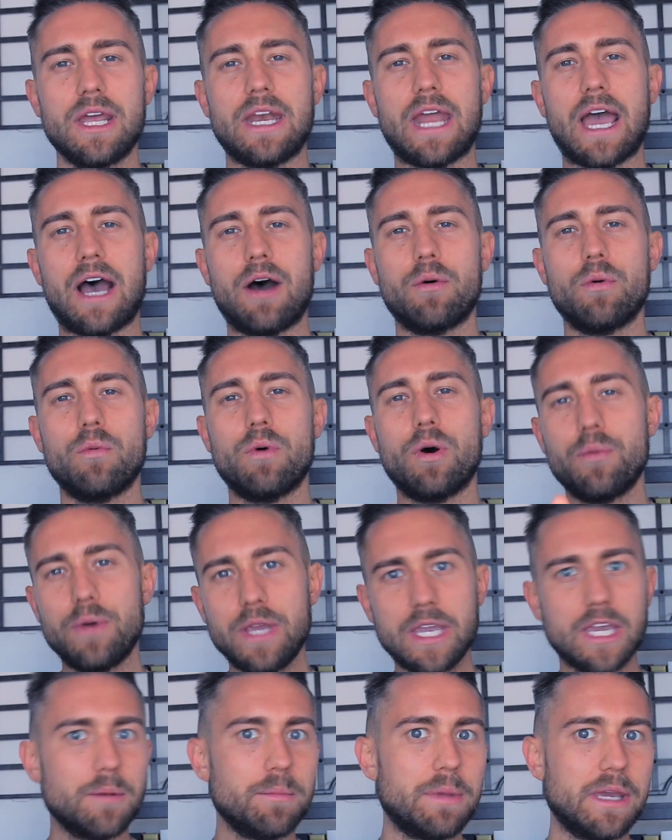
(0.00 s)
Now, what
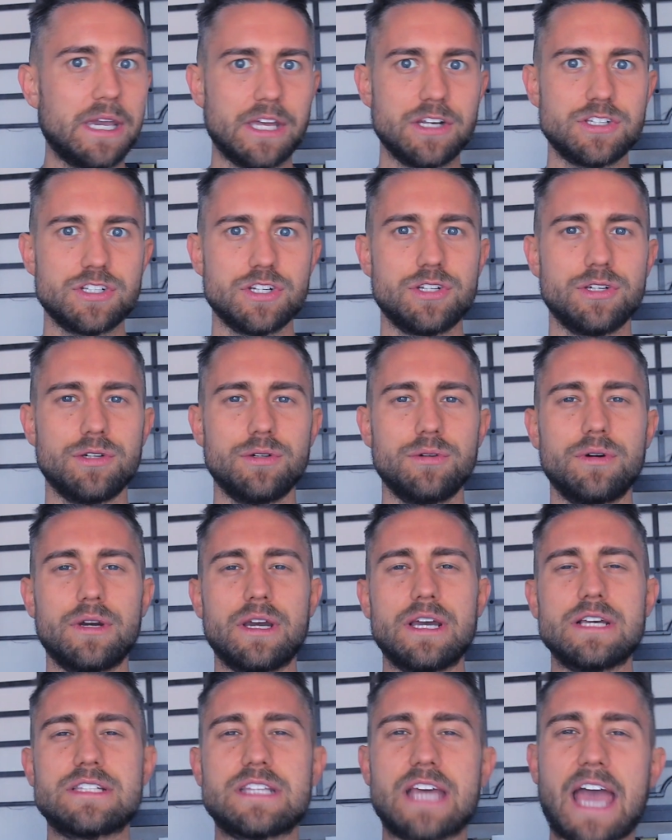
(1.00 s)
we can begin to do
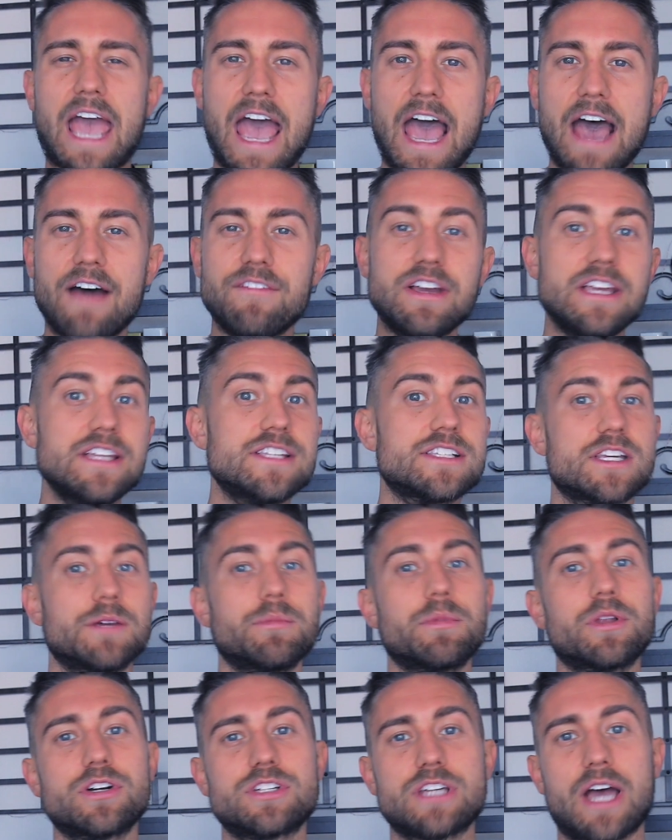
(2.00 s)
is to have a
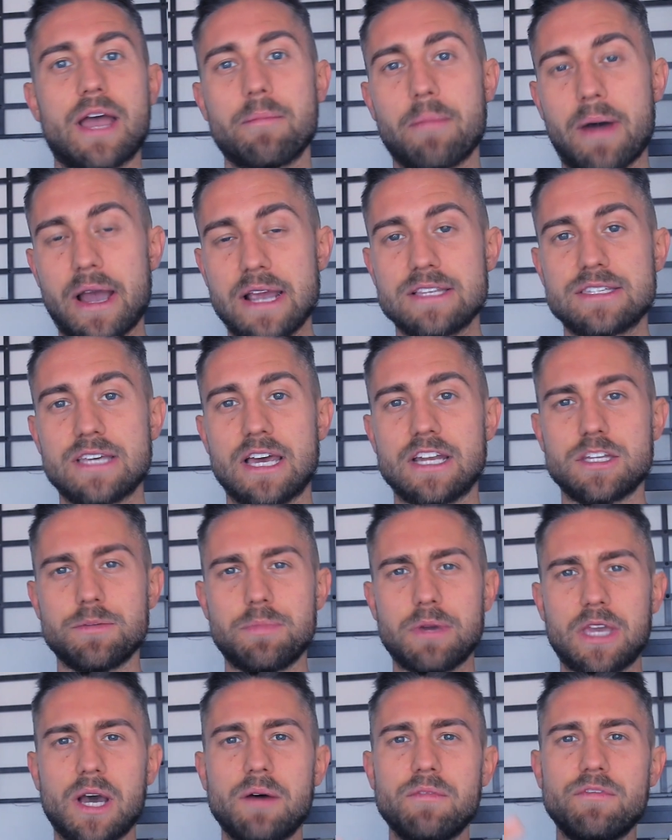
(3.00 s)
similar type mindset, to
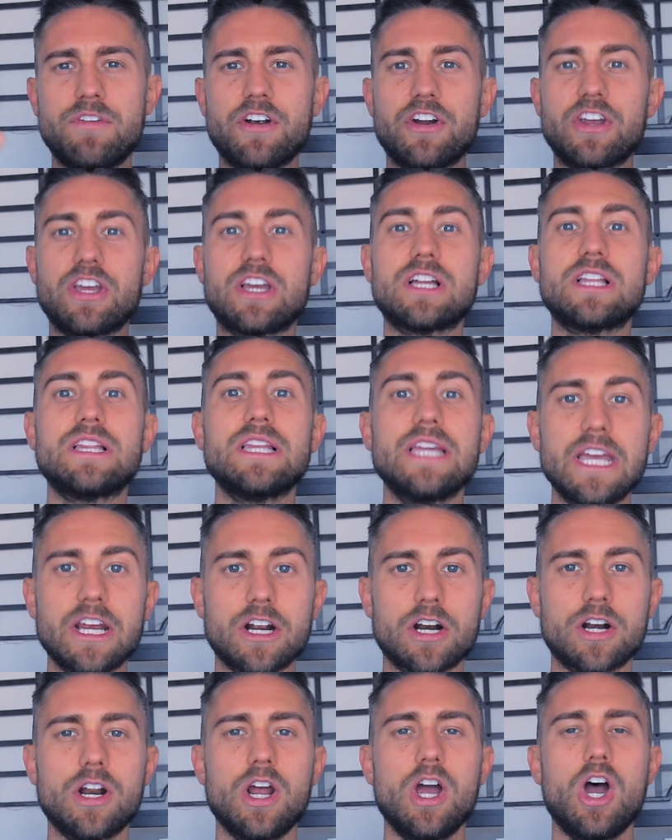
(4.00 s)
become very
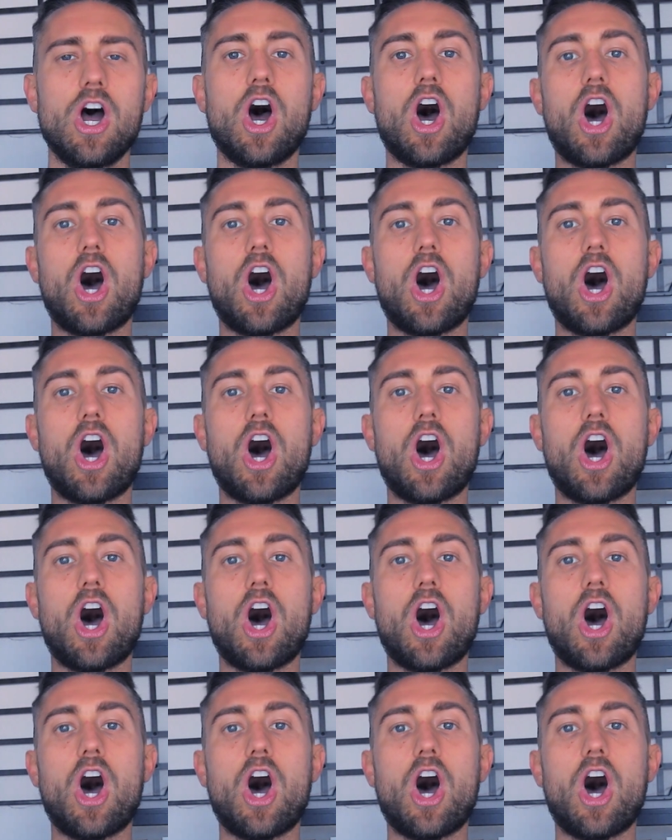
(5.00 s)
clear